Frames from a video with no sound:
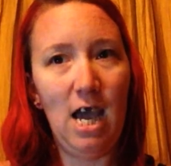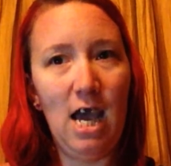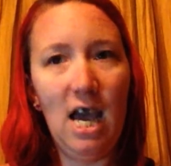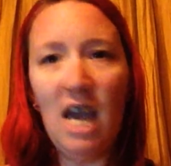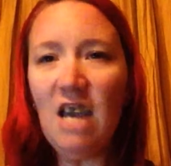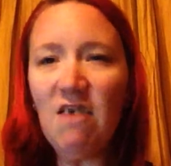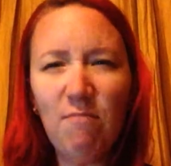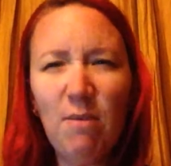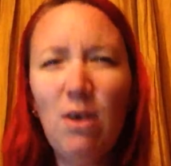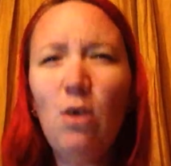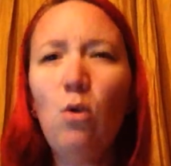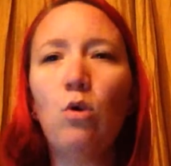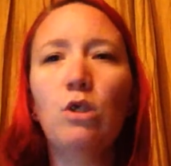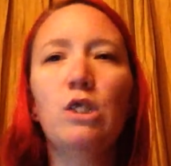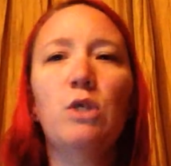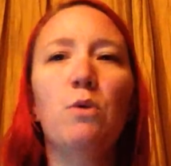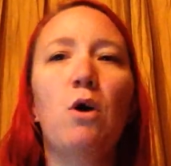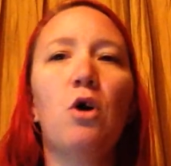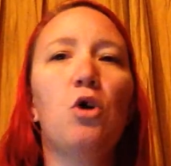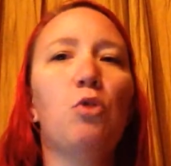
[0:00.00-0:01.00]
I've met
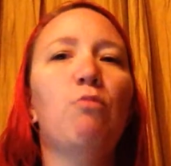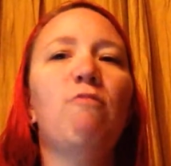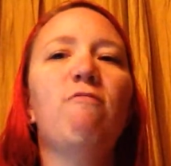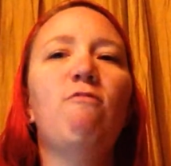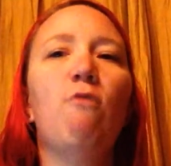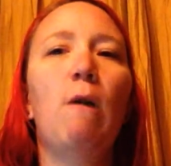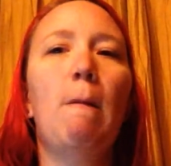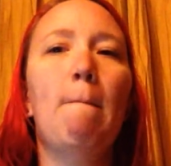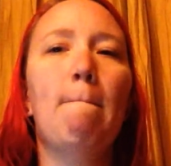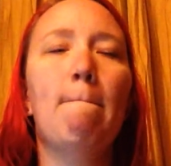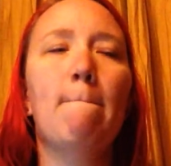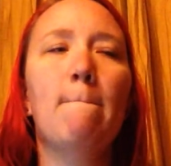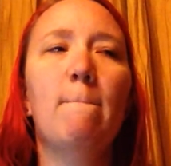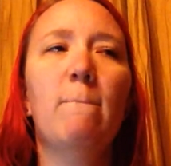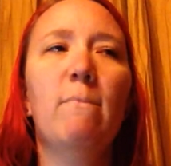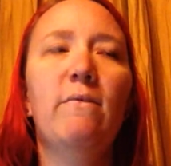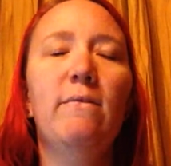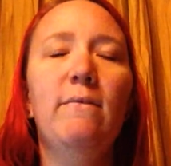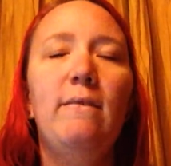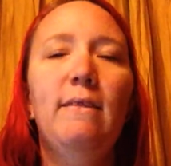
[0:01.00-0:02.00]
Hornswoggle before.
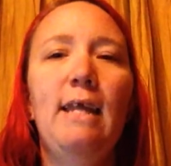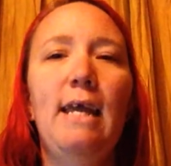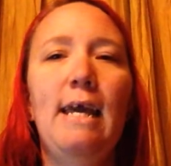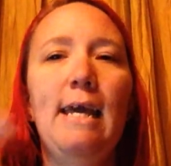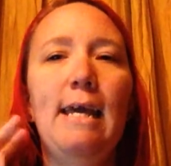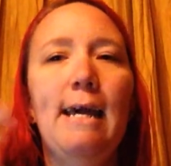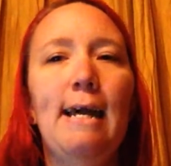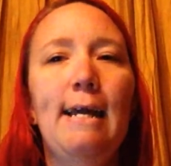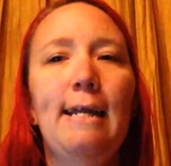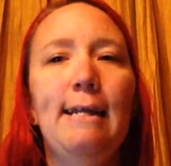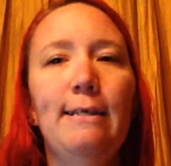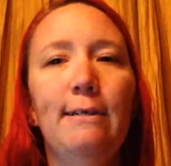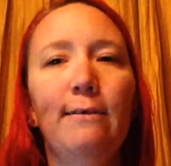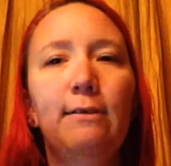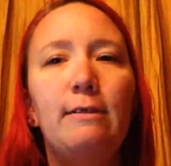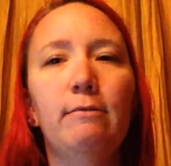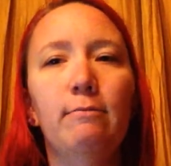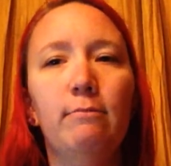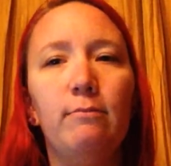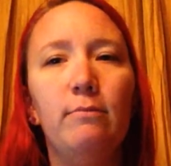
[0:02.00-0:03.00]
Hey, how you
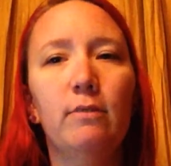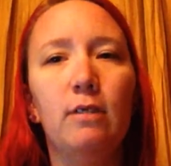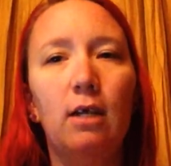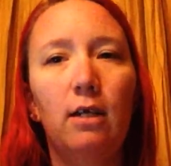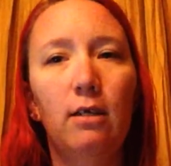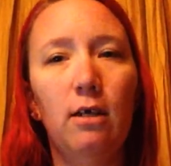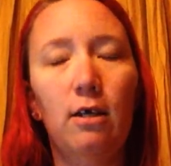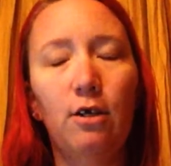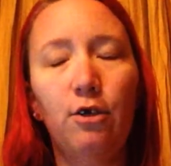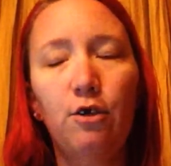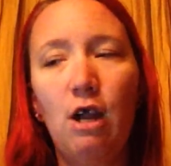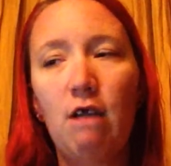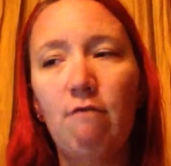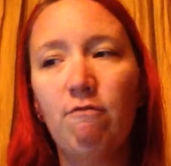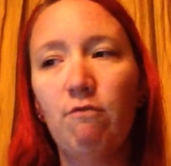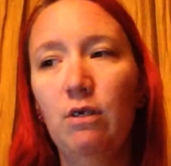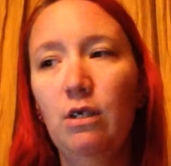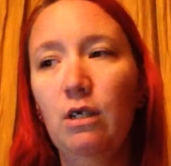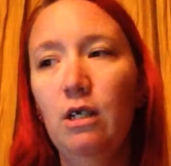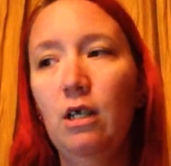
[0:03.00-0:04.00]
doing? Got an autograph.
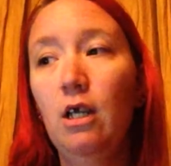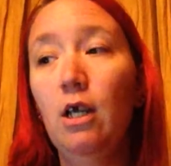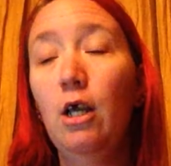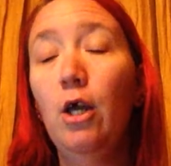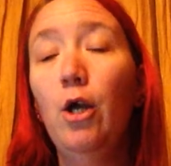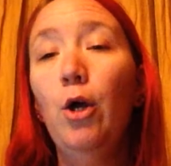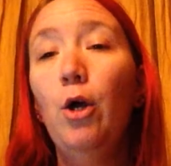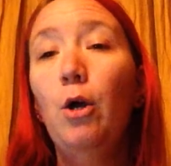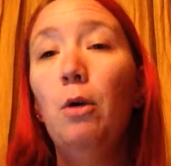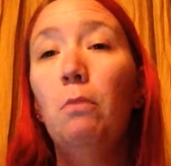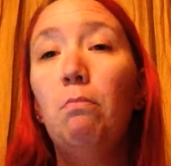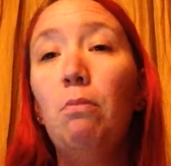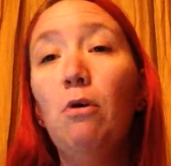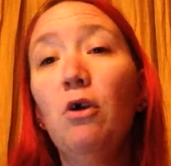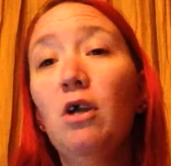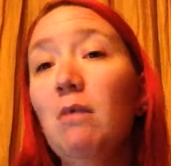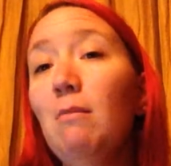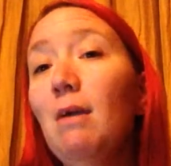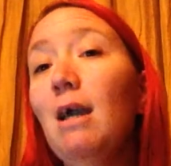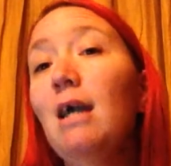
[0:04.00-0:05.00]

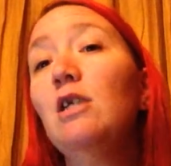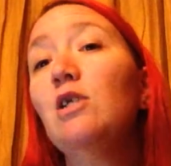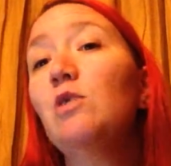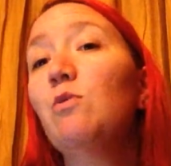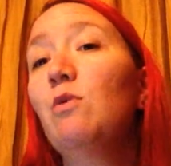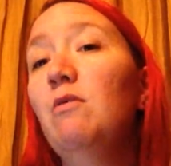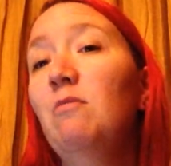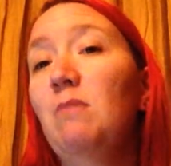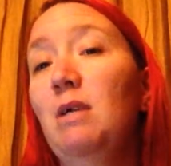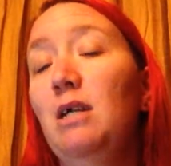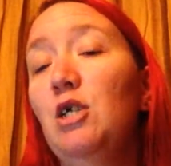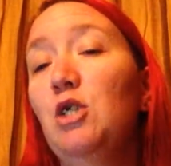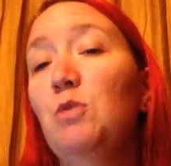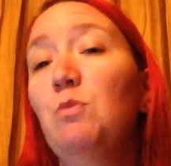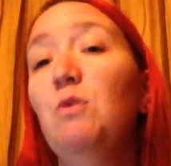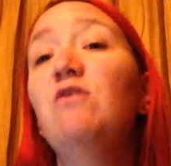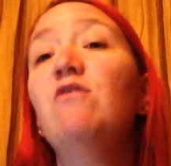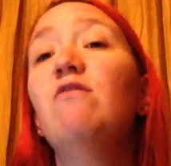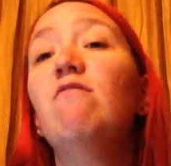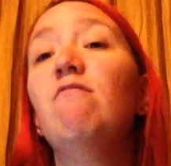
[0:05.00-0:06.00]
Boogeyman is one of my
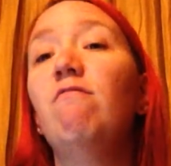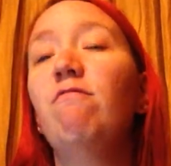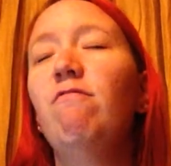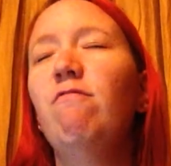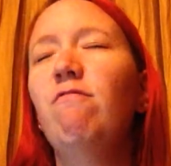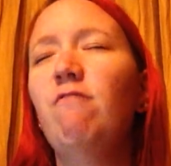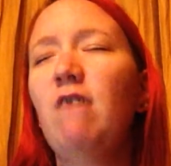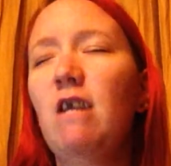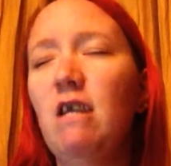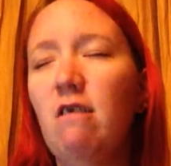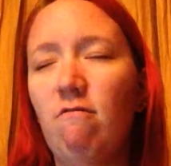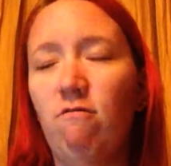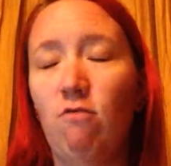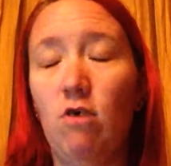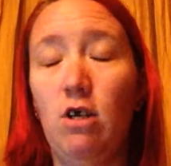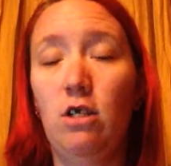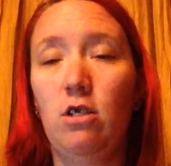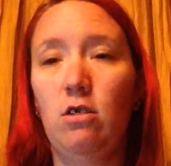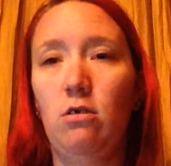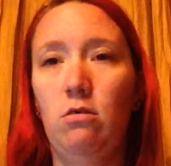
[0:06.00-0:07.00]
husband's
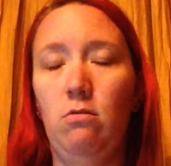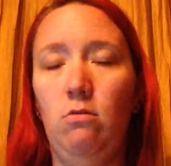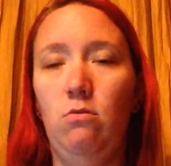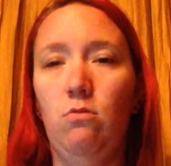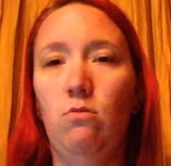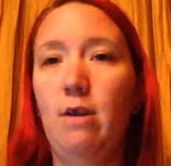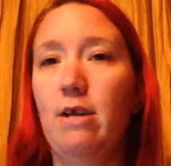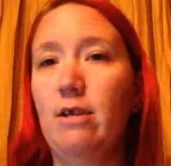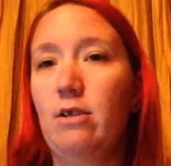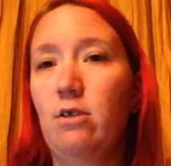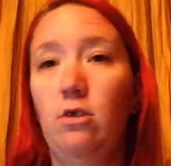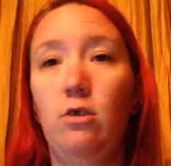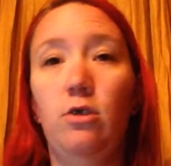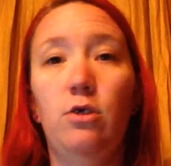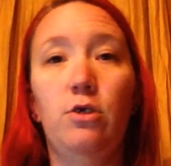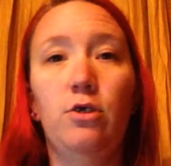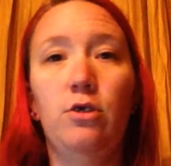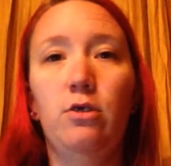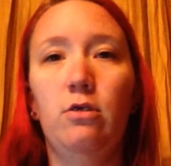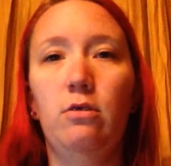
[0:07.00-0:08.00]
favorite
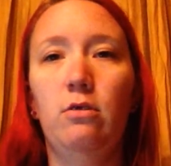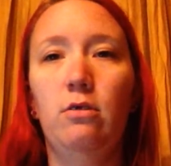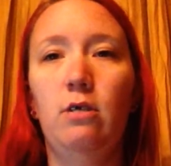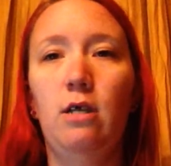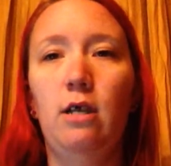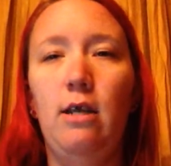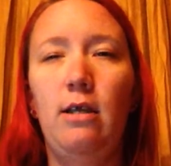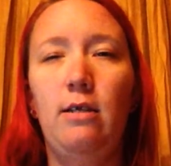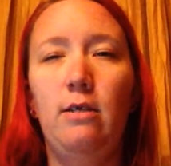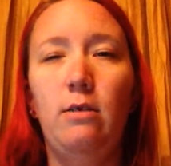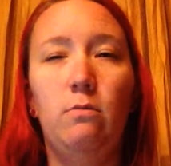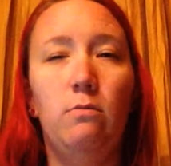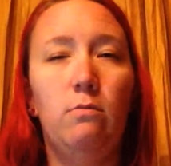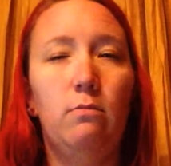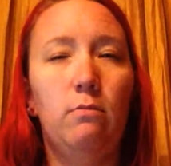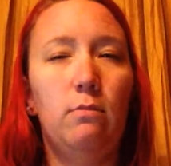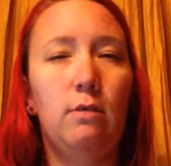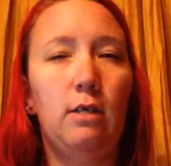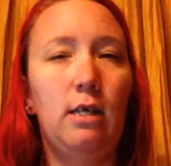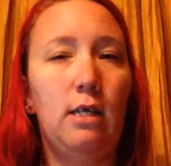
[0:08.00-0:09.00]
wrestlers. I don't
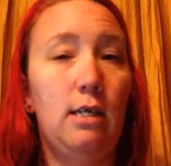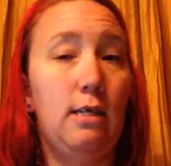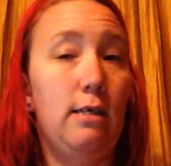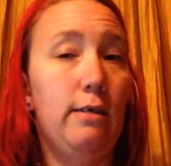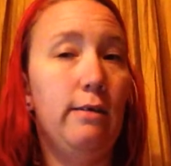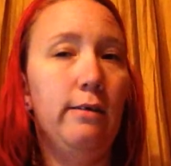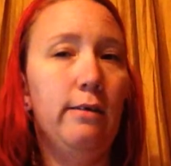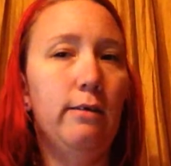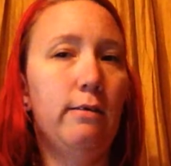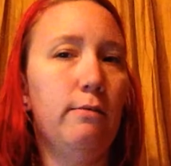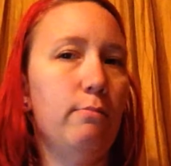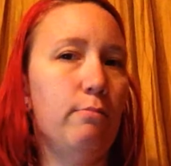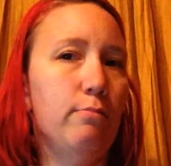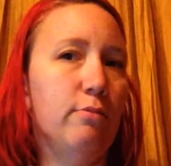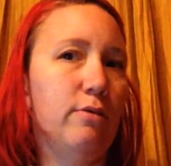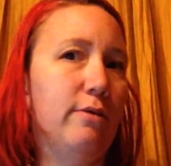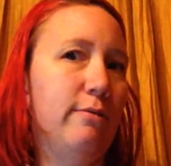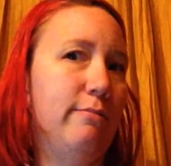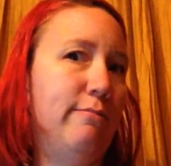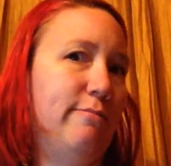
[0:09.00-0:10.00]
get it,
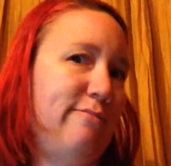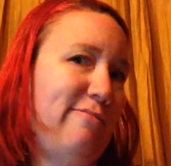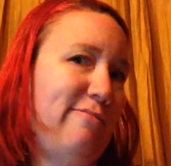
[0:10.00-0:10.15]
but